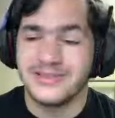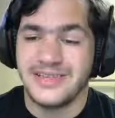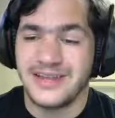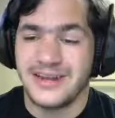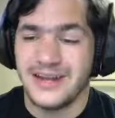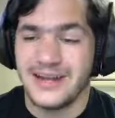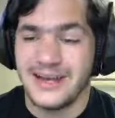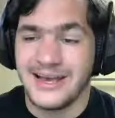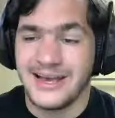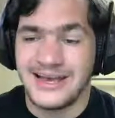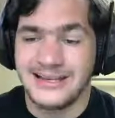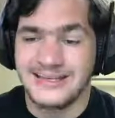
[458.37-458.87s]

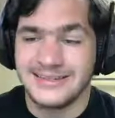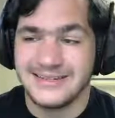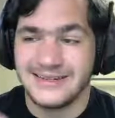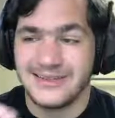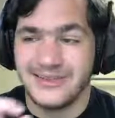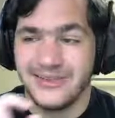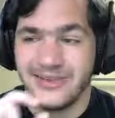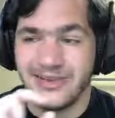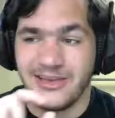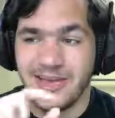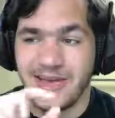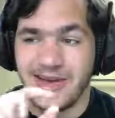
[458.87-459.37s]
I
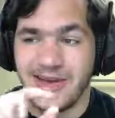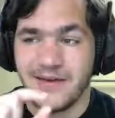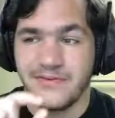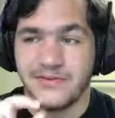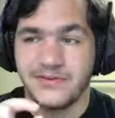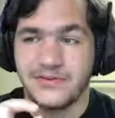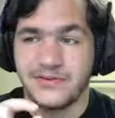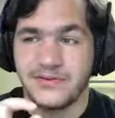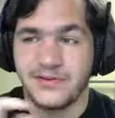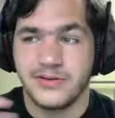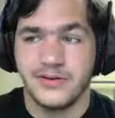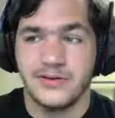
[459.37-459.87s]
accidentally have
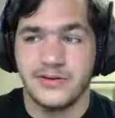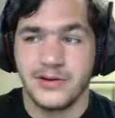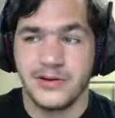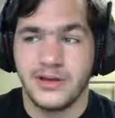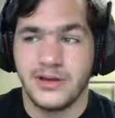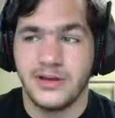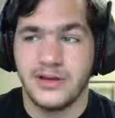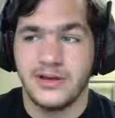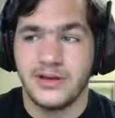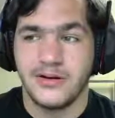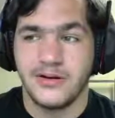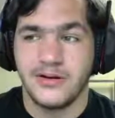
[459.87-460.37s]

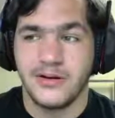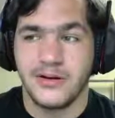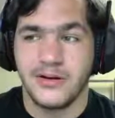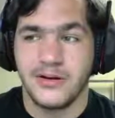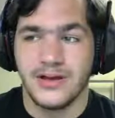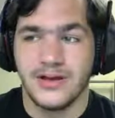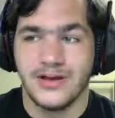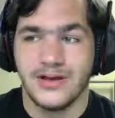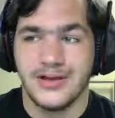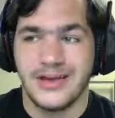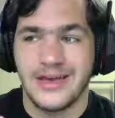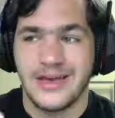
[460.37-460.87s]
Terminator
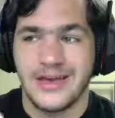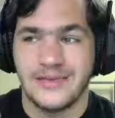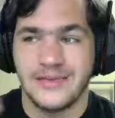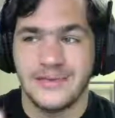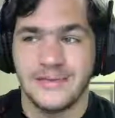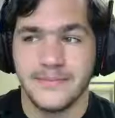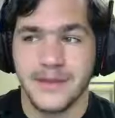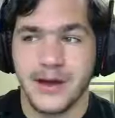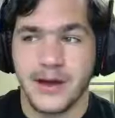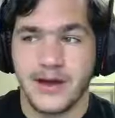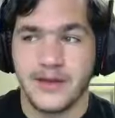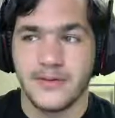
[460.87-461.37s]
at the
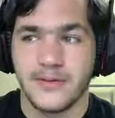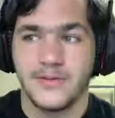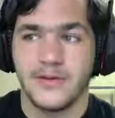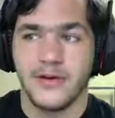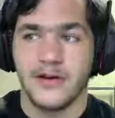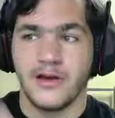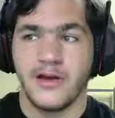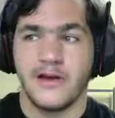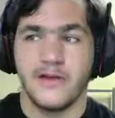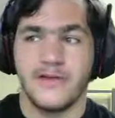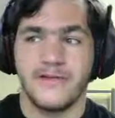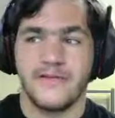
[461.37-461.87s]
bottom
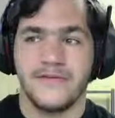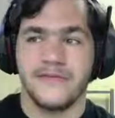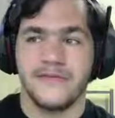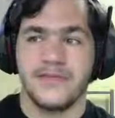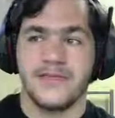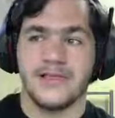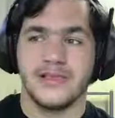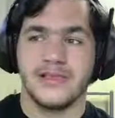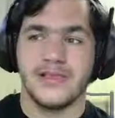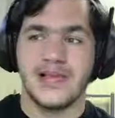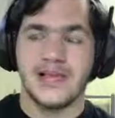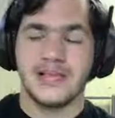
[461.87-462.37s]
of
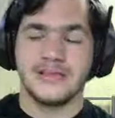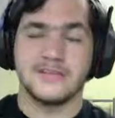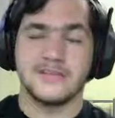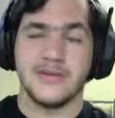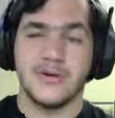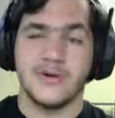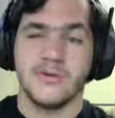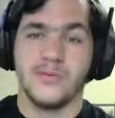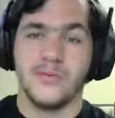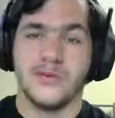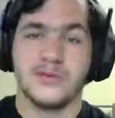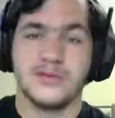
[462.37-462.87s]
the last
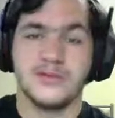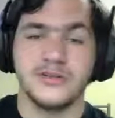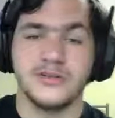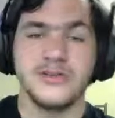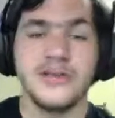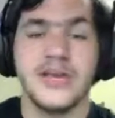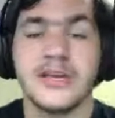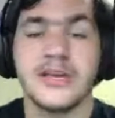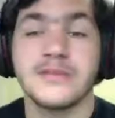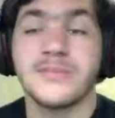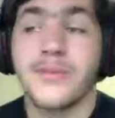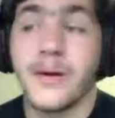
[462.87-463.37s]
Pokemon, so you
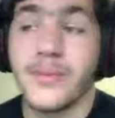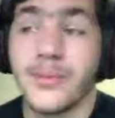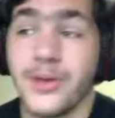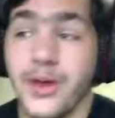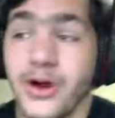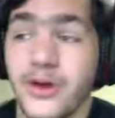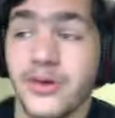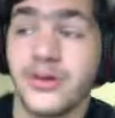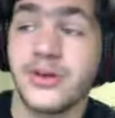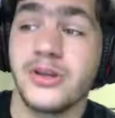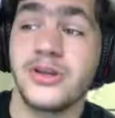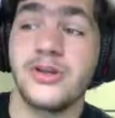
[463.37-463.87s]
guys probably
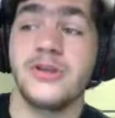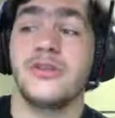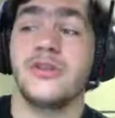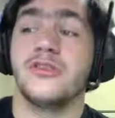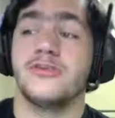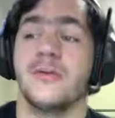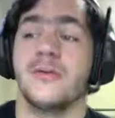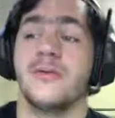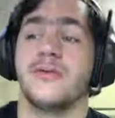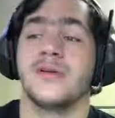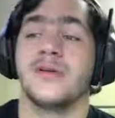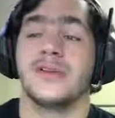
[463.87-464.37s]
already knew this
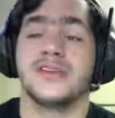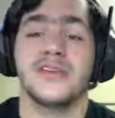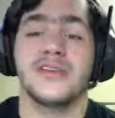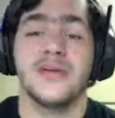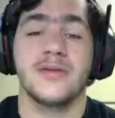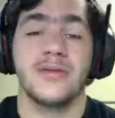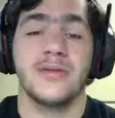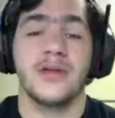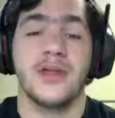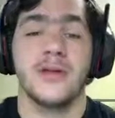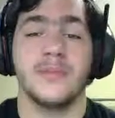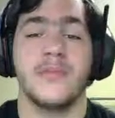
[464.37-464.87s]
Pokemon was
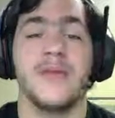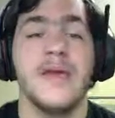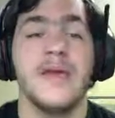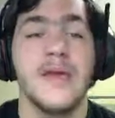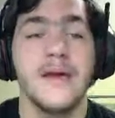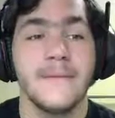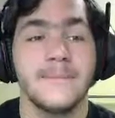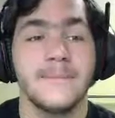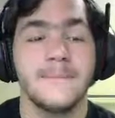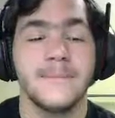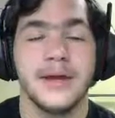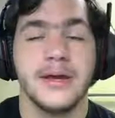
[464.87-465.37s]
coming up,
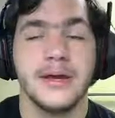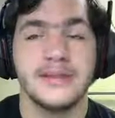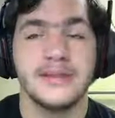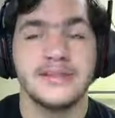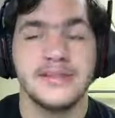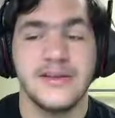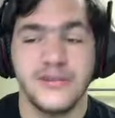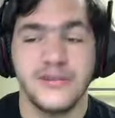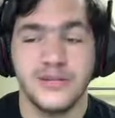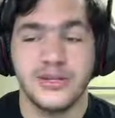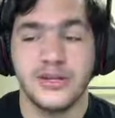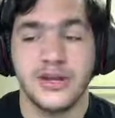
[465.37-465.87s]
but it's
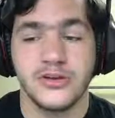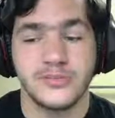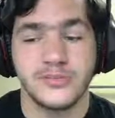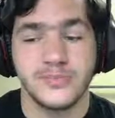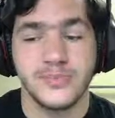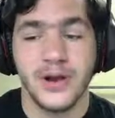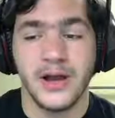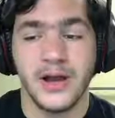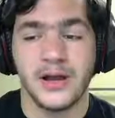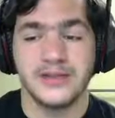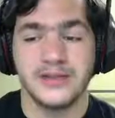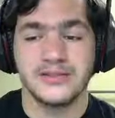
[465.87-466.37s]
definitely no
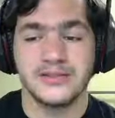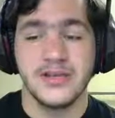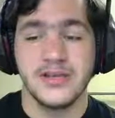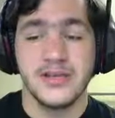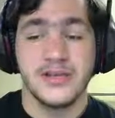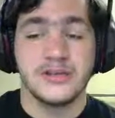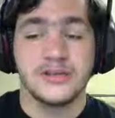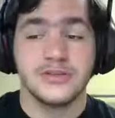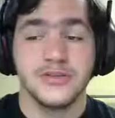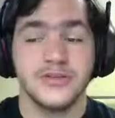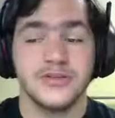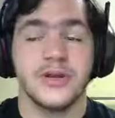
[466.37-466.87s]
surprise.
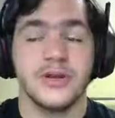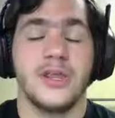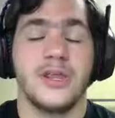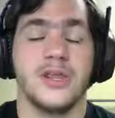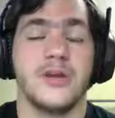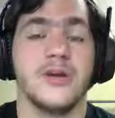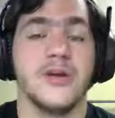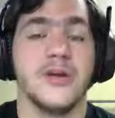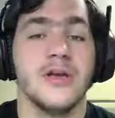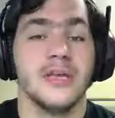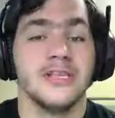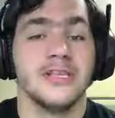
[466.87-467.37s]

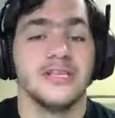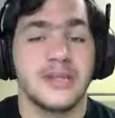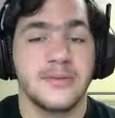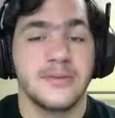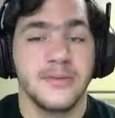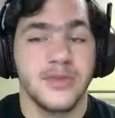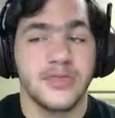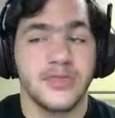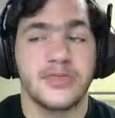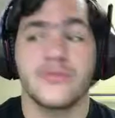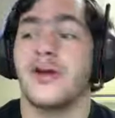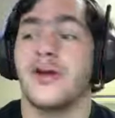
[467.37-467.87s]
Terminator is going to
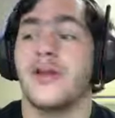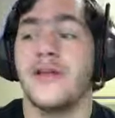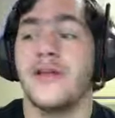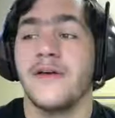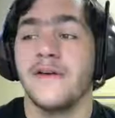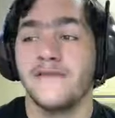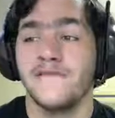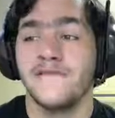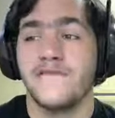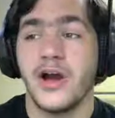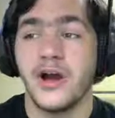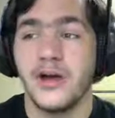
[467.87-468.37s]
be a threat.
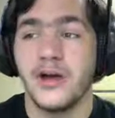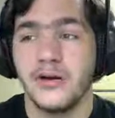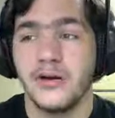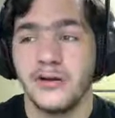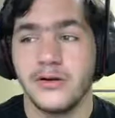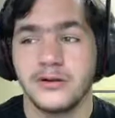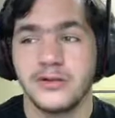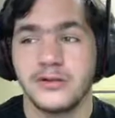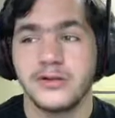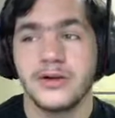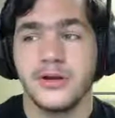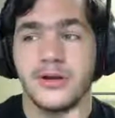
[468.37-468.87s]
Fire,
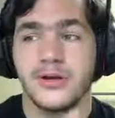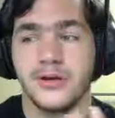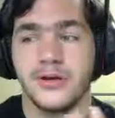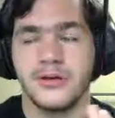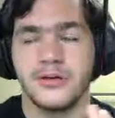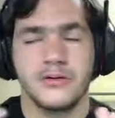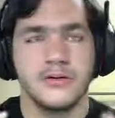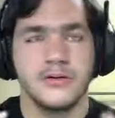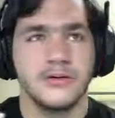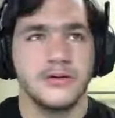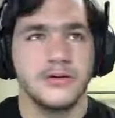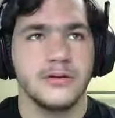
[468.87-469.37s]
Dark.
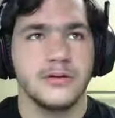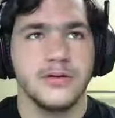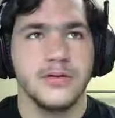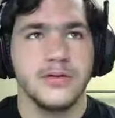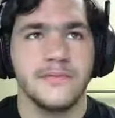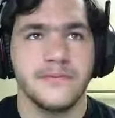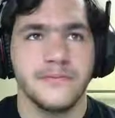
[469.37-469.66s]
No.